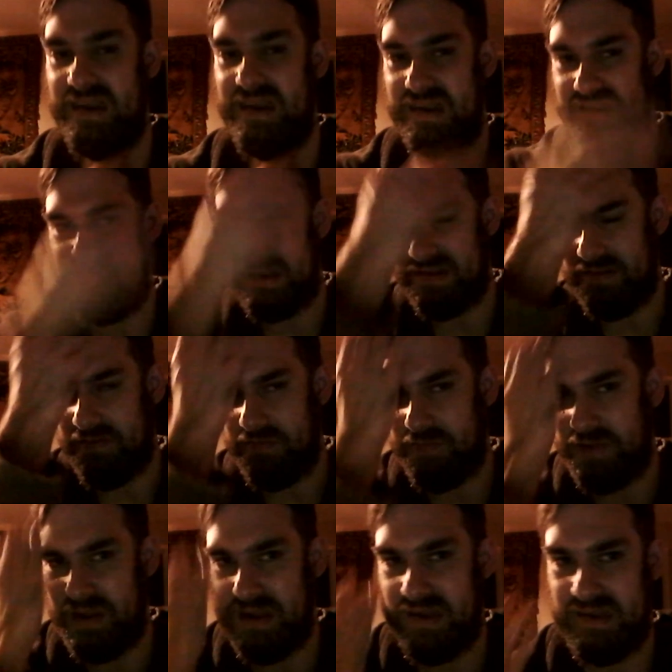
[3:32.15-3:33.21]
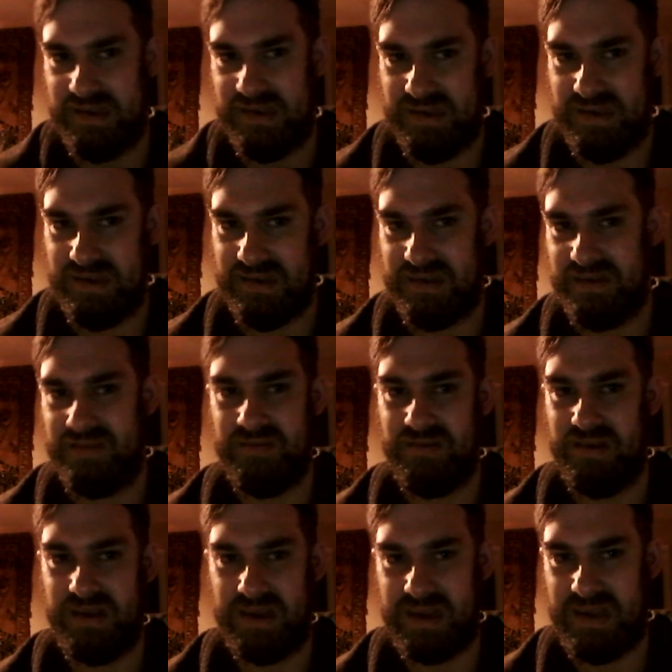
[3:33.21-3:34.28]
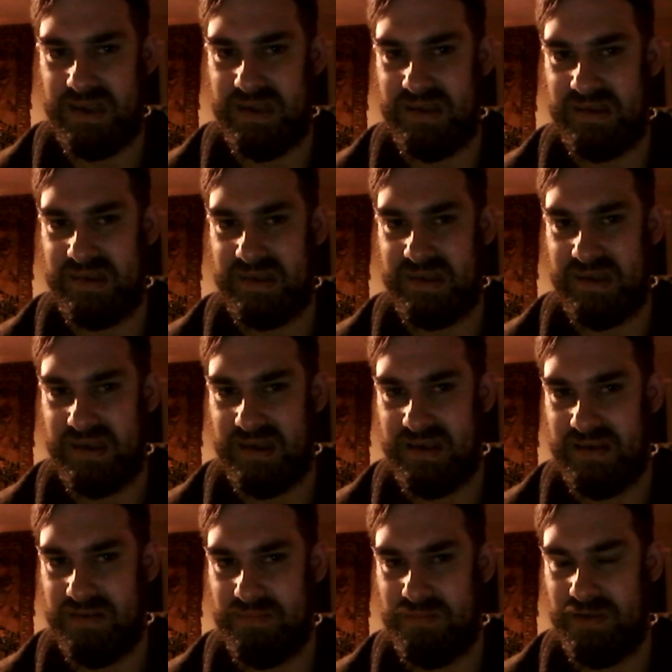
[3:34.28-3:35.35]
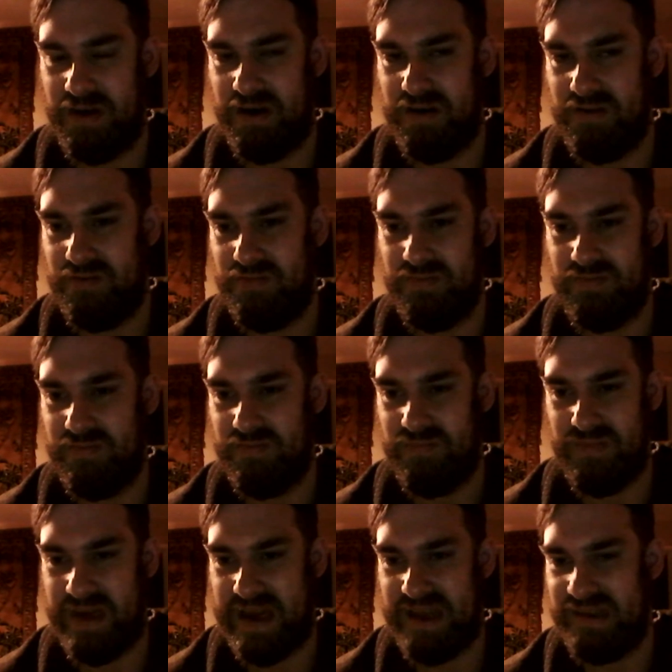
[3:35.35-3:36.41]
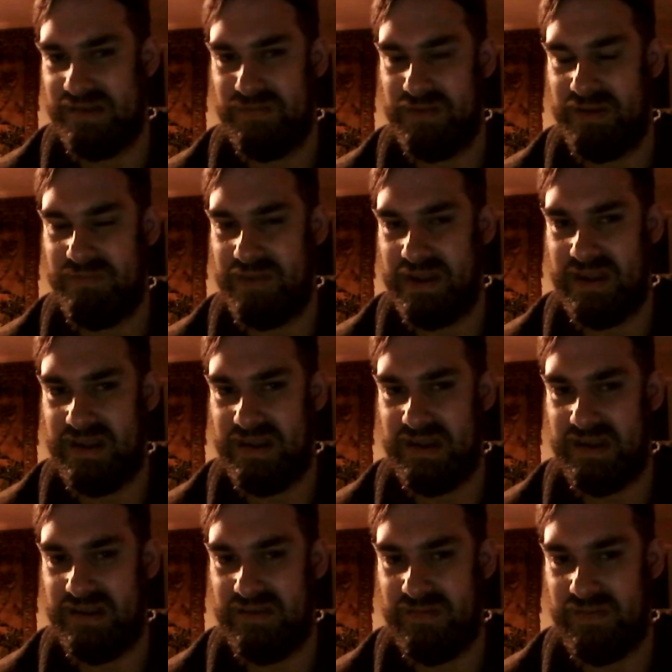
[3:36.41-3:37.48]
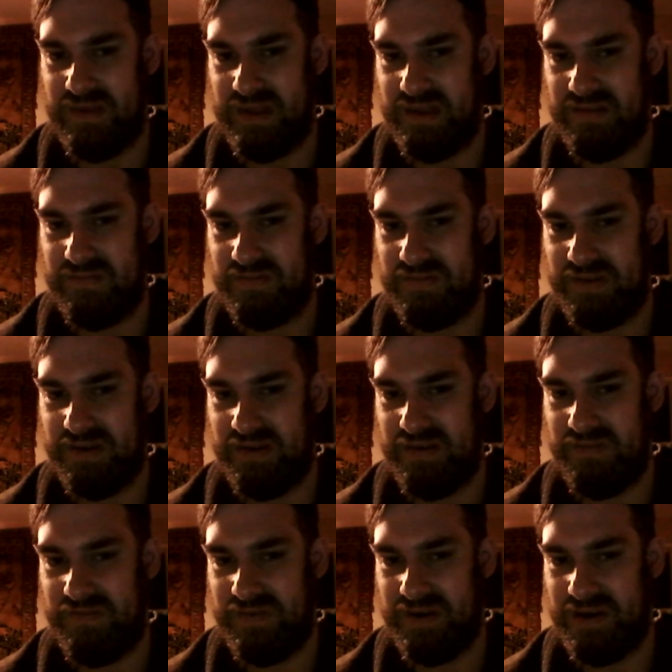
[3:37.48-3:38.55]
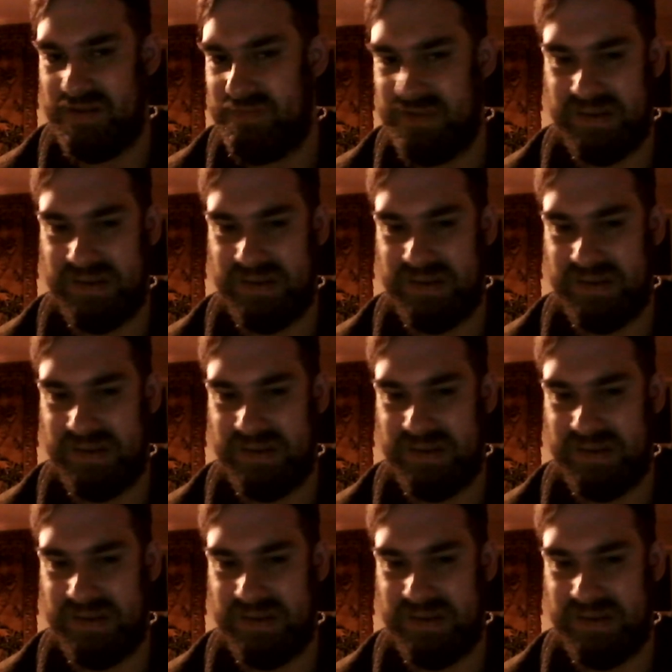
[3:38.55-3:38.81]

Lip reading: sort of plays into like his whole Adam and Eve type vibe.